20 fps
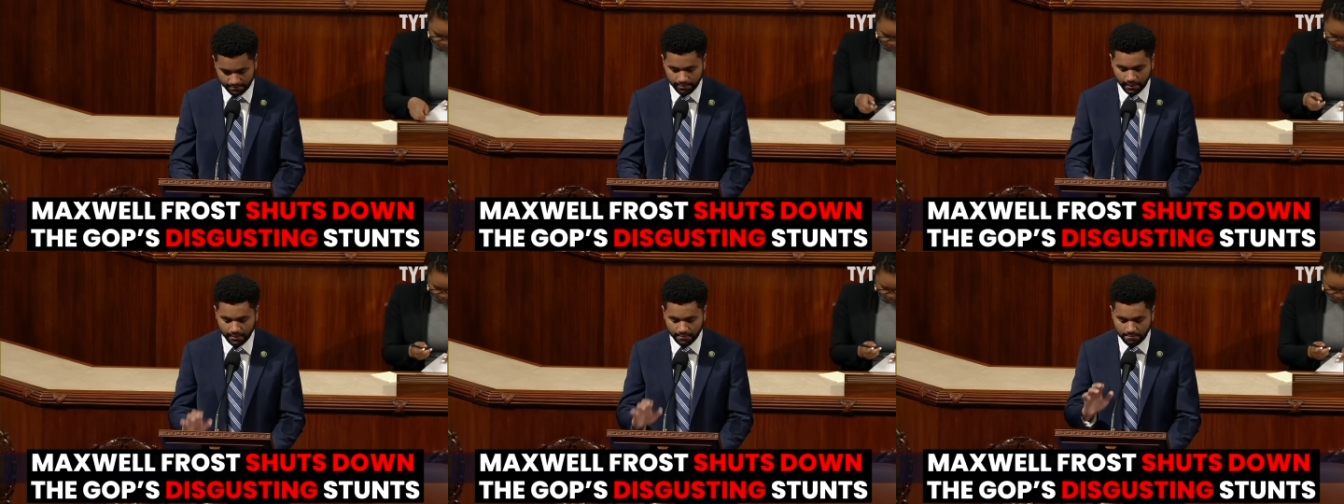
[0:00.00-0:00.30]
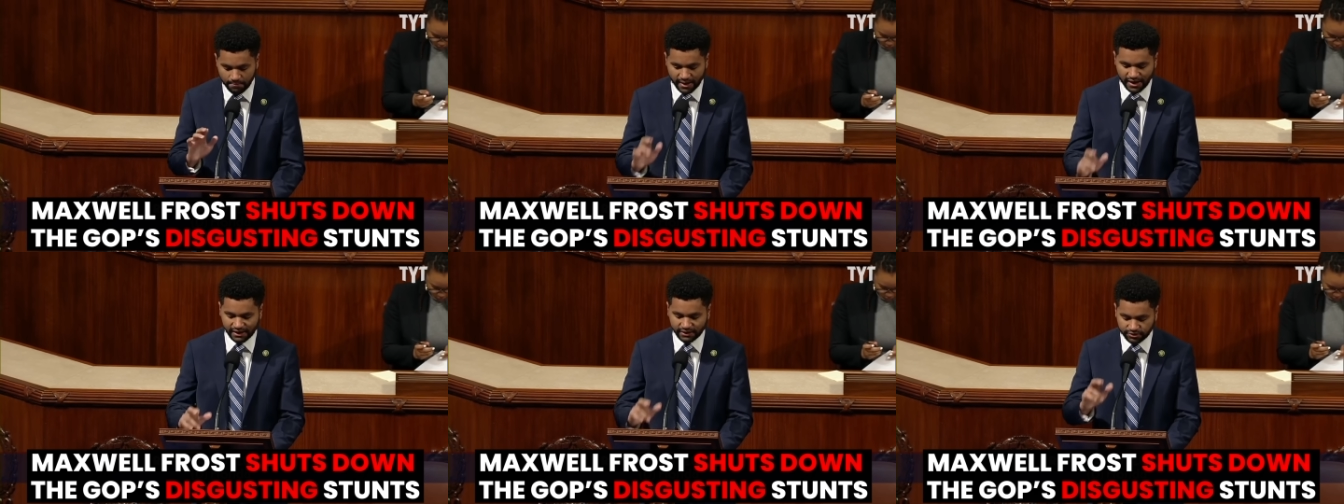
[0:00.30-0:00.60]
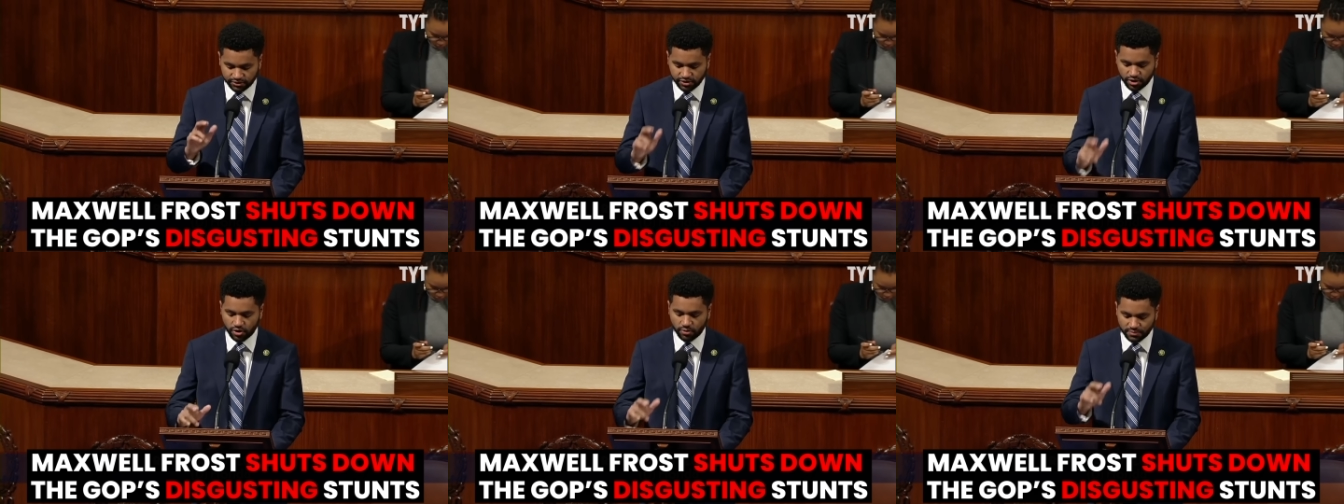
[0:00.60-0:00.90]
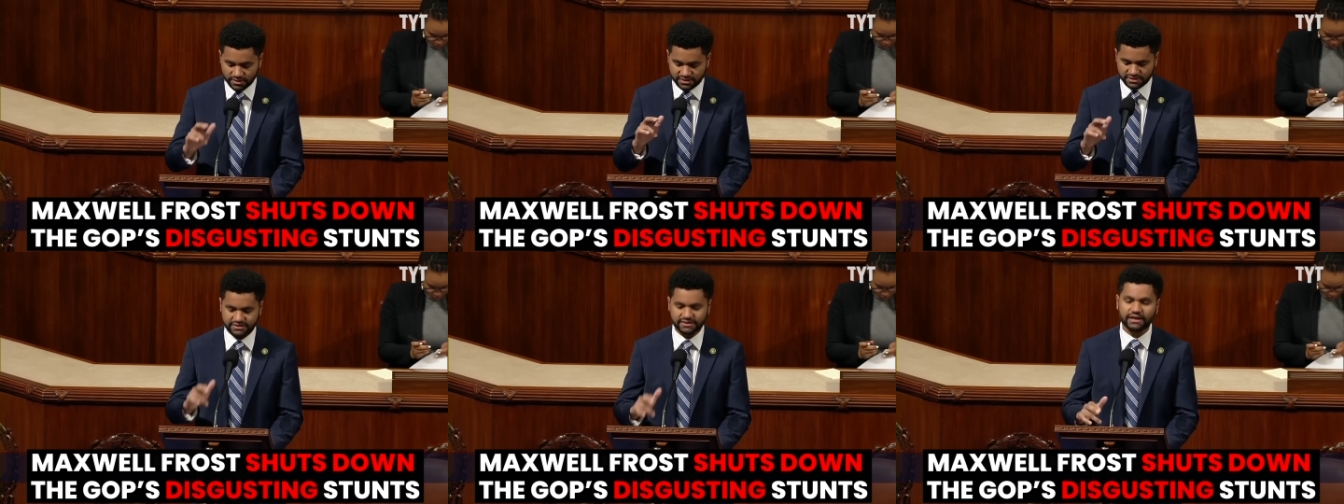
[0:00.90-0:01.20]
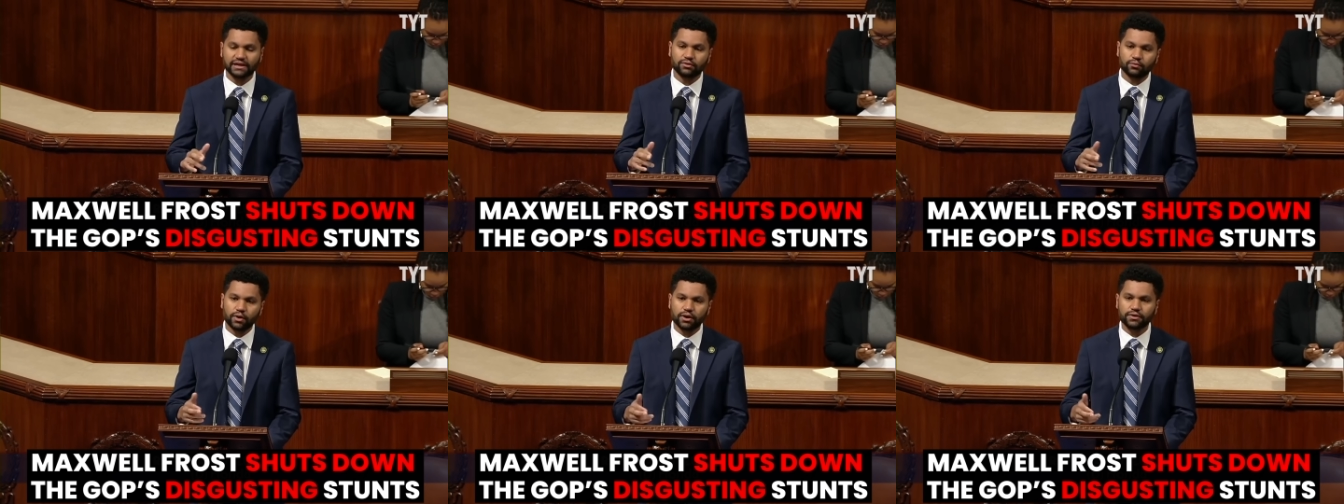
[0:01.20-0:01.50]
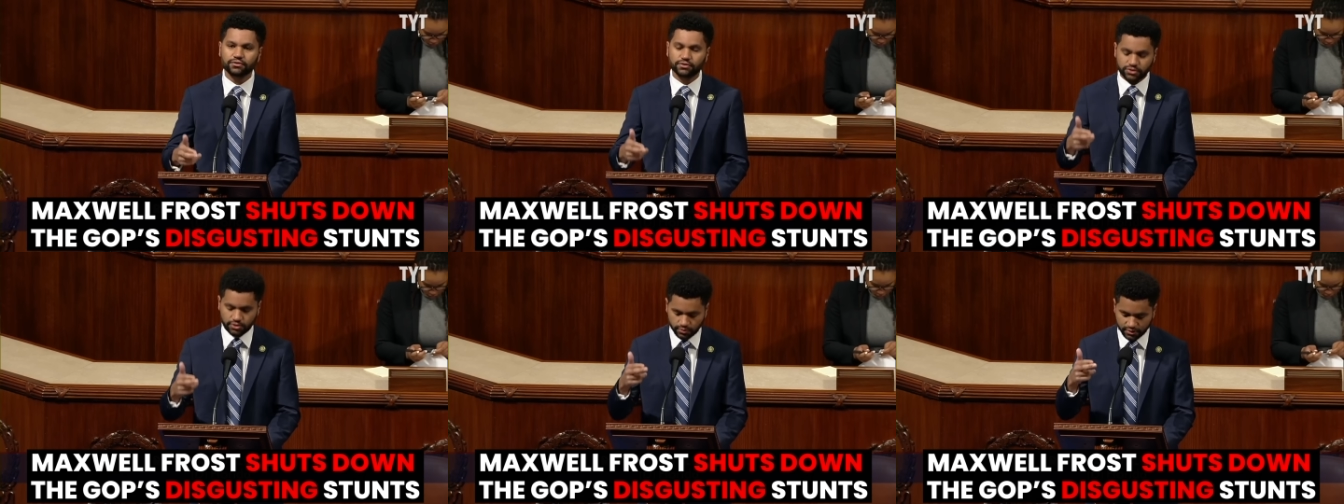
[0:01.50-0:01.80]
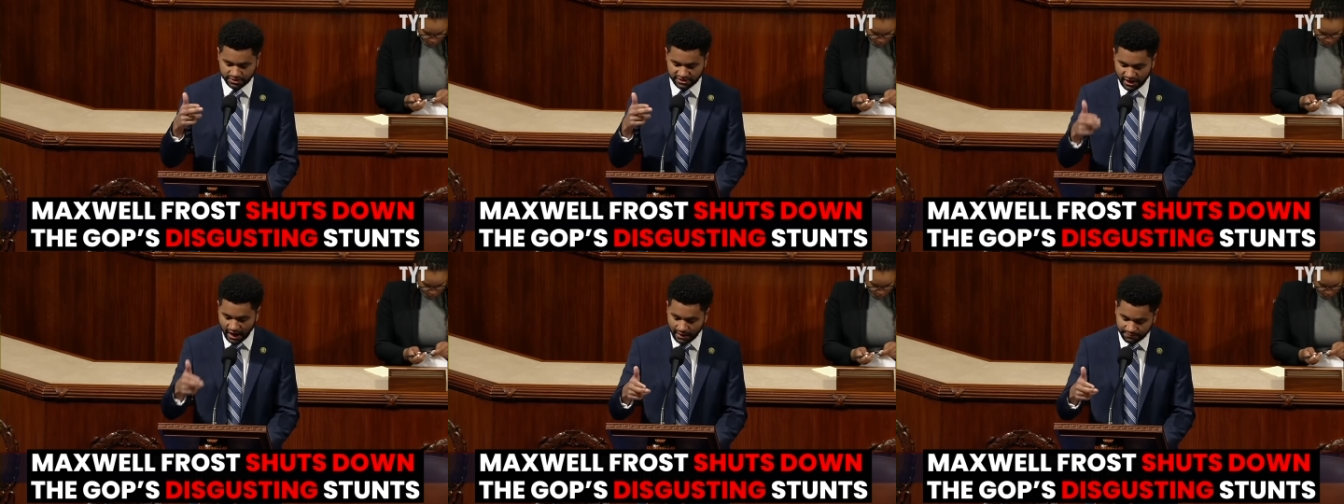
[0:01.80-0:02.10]
But make no mistake, whether
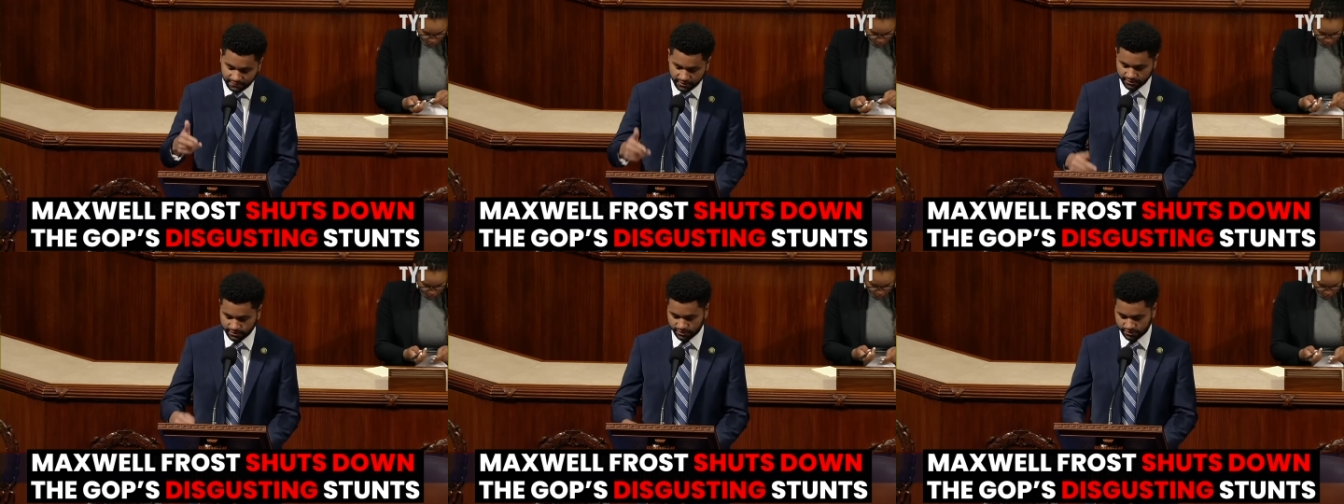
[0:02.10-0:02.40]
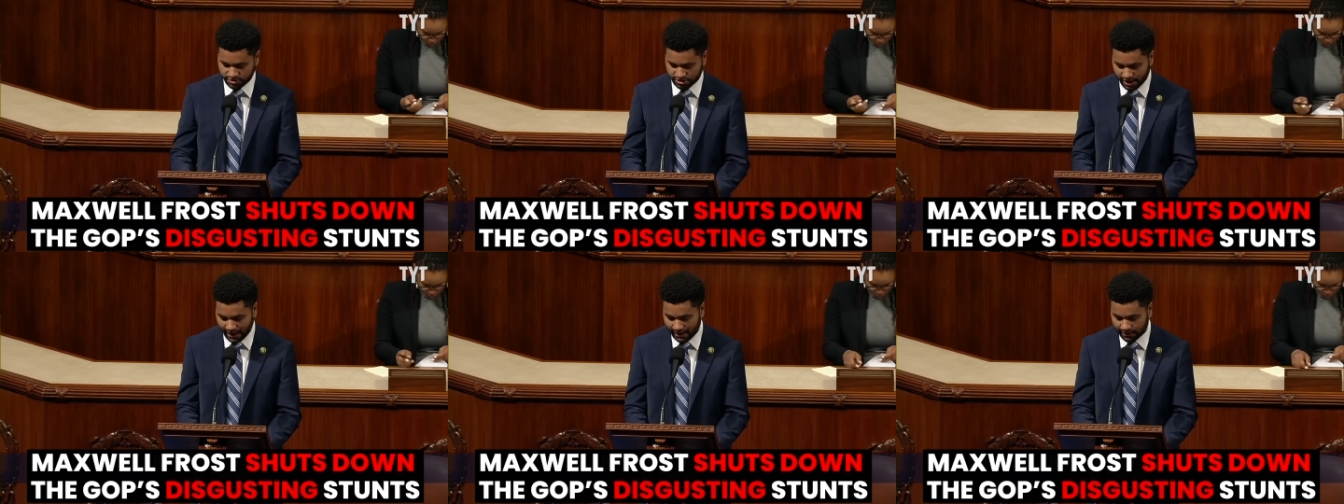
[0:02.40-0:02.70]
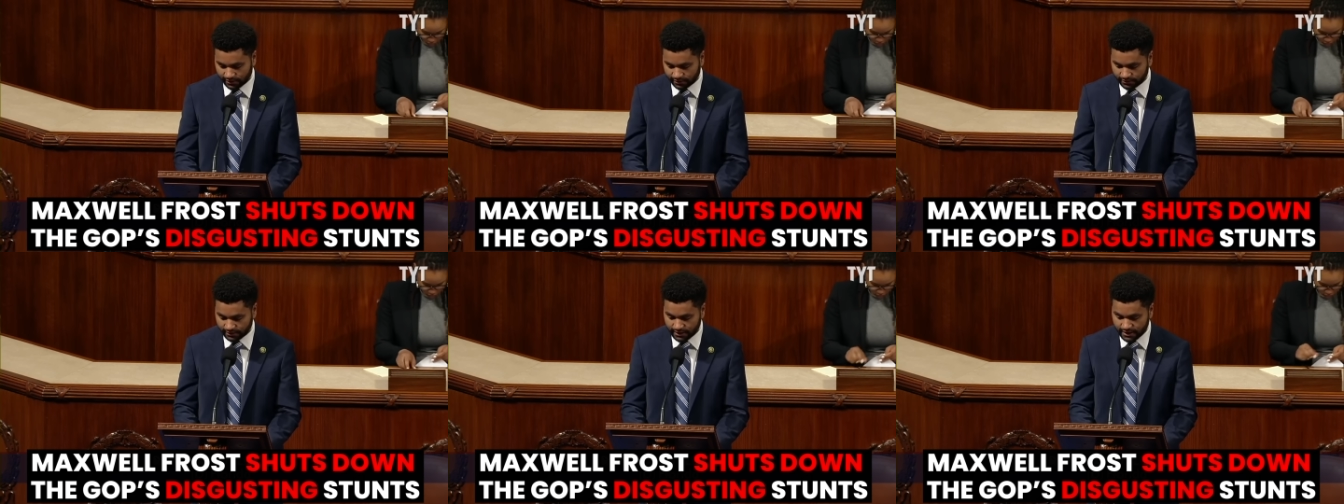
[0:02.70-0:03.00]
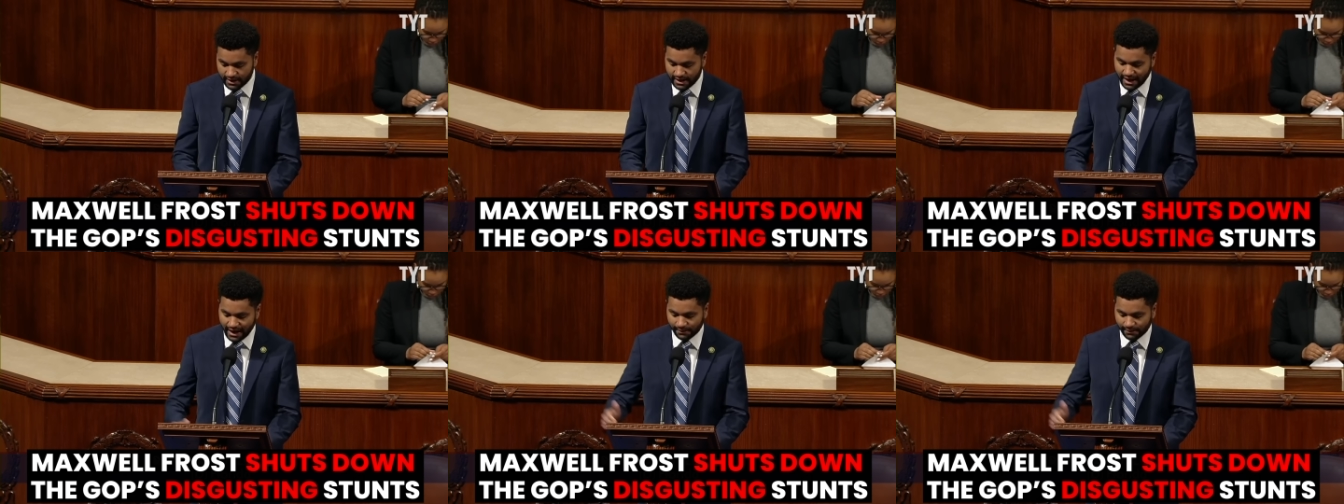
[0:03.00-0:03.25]
you adopted your child,